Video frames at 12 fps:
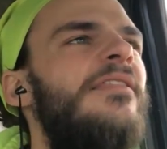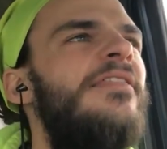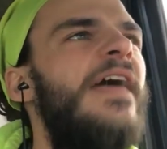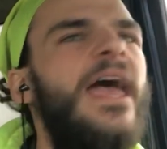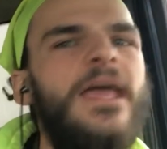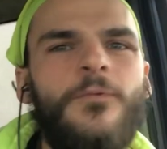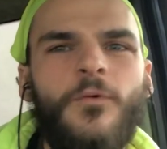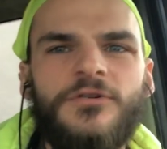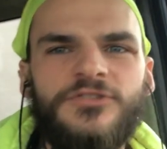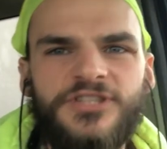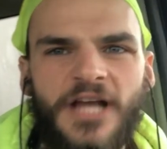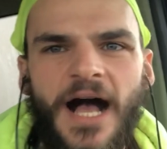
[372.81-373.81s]
they were
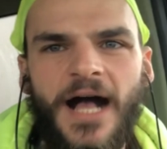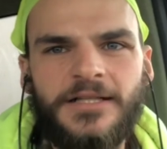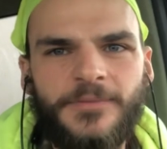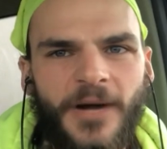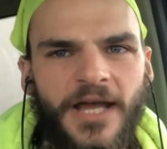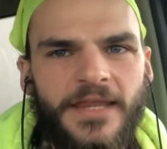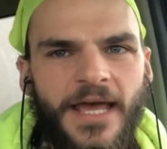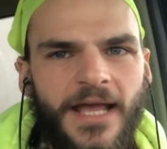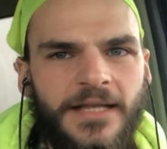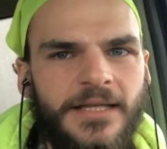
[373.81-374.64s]
shocked by that.